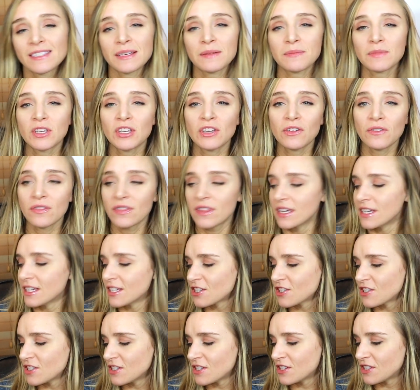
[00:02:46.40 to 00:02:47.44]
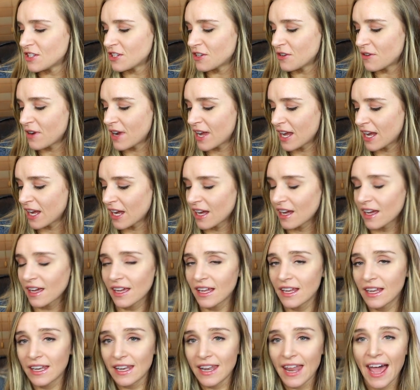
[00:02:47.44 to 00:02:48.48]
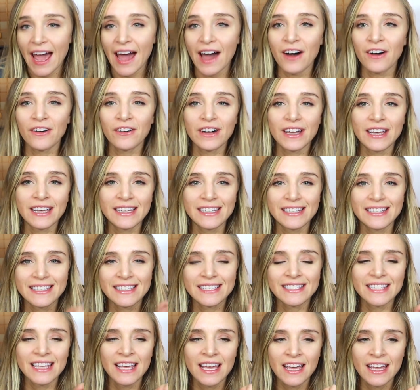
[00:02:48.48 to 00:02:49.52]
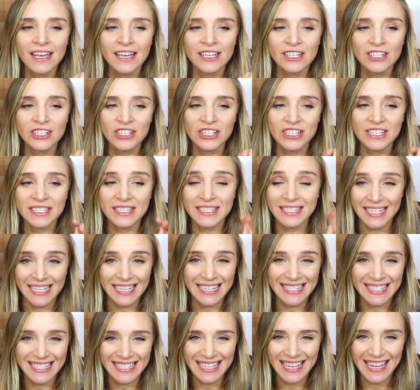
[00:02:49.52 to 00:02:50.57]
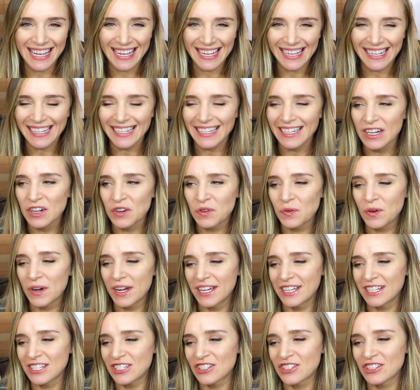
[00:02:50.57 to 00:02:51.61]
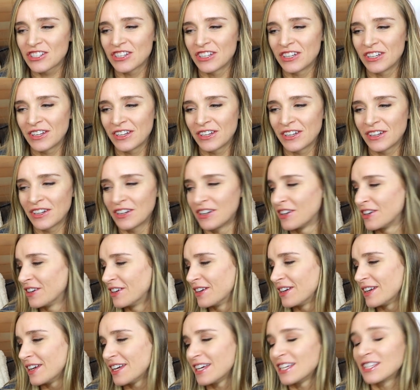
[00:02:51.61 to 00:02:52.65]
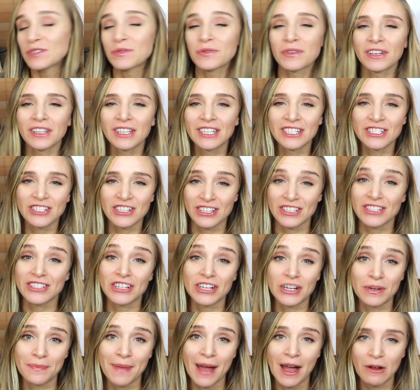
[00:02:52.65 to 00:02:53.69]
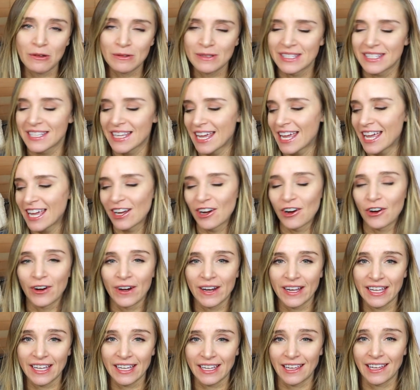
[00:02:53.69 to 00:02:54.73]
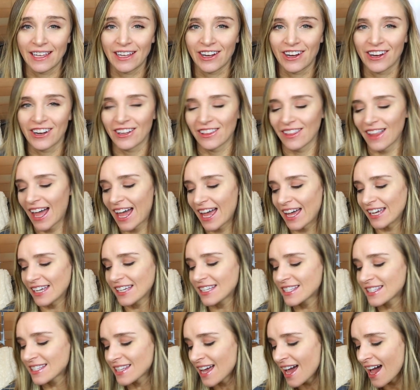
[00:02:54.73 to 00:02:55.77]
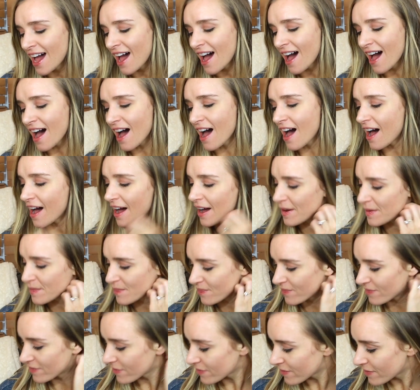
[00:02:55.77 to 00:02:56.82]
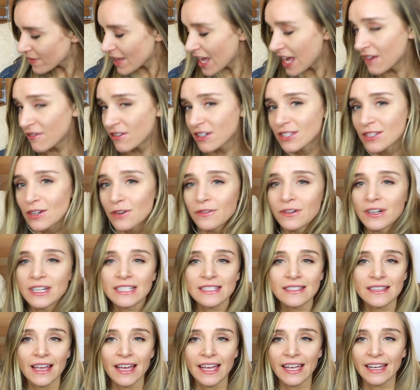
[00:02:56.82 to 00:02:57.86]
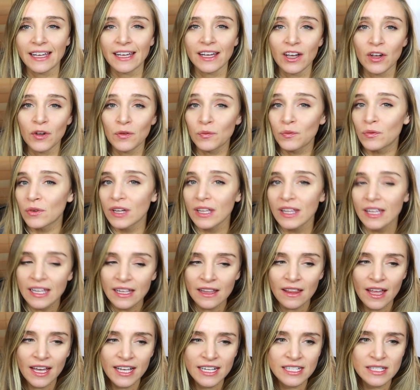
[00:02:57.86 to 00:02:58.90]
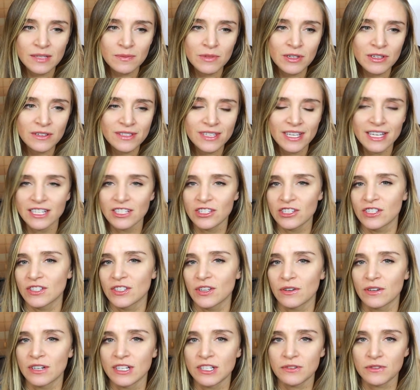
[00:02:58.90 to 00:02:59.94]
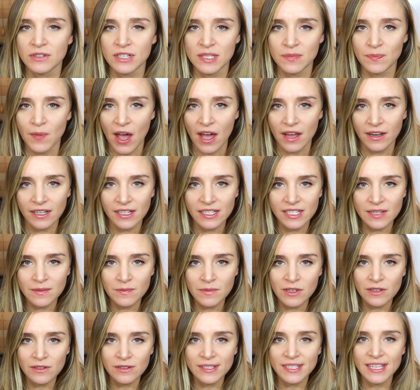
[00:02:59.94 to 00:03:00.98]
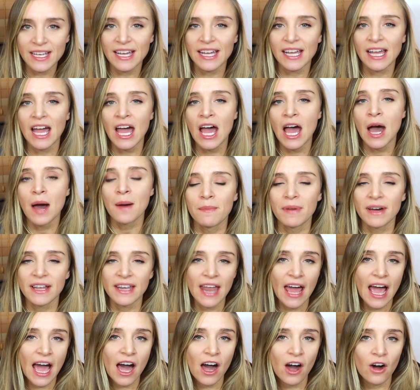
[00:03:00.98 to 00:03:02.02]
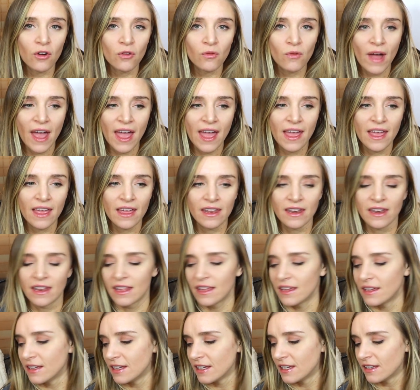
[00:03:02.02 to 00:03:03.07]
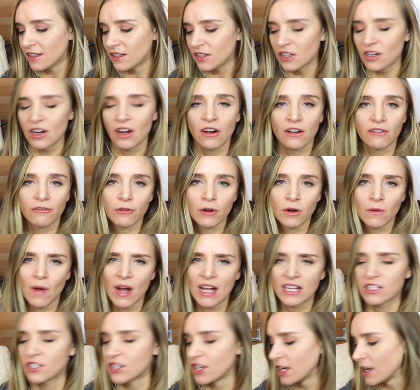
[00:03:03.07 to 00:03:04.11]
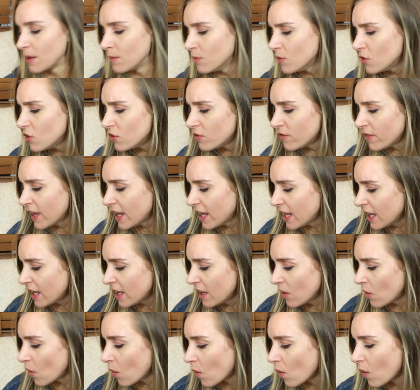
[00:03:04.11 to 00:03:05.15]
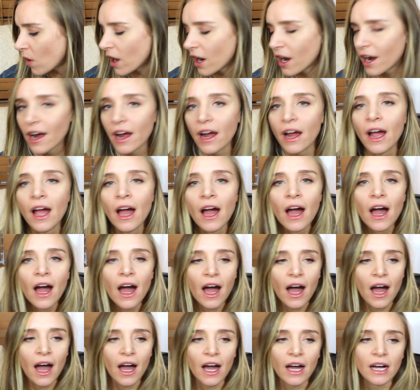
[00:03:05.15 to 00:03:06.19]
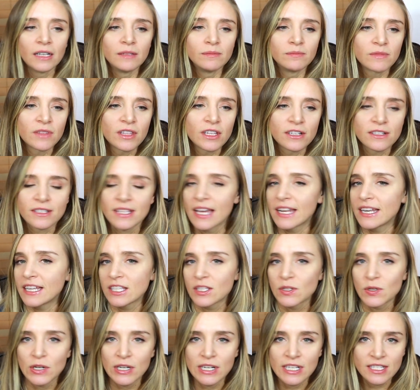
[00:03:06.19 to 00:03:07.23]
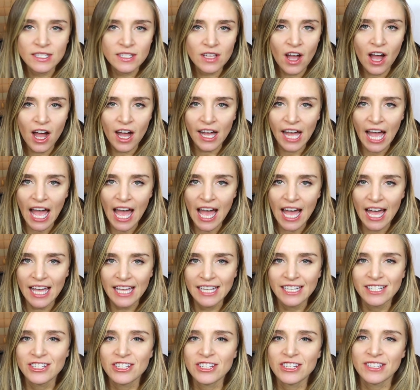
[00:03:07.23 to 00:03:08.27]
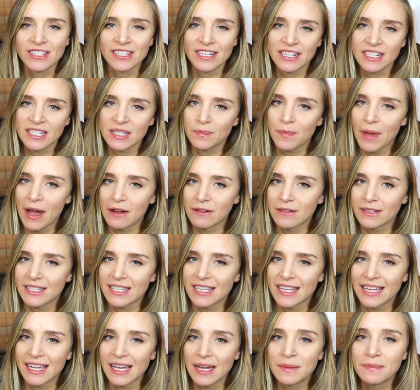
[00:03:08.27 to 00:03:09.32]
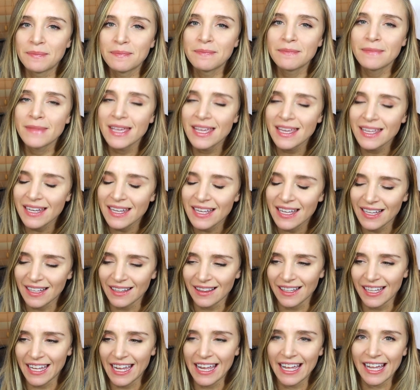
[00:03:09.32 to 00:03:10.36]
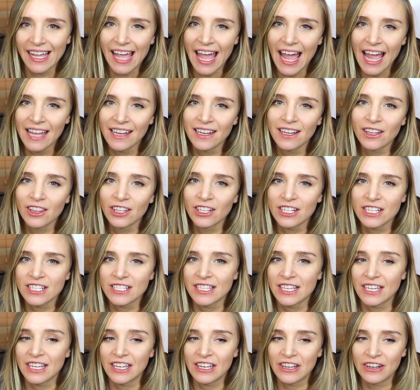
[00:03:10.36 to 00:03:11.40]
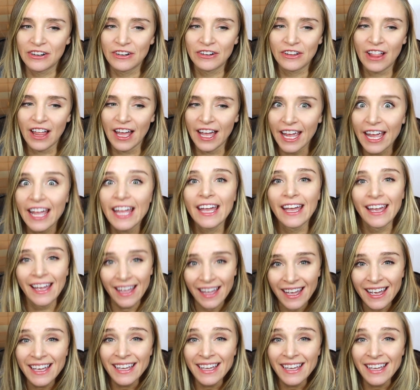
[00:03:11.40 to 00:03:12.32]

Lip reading: Some cute things she's doing now is she's dancing, which is really just her bouncing or kicking her legs. Ava's always really liked music. She's always responded to music, but now when, you know, if we're watching a movie or there's any sort of song on, she starts bouncing immediately and kind of looks at you like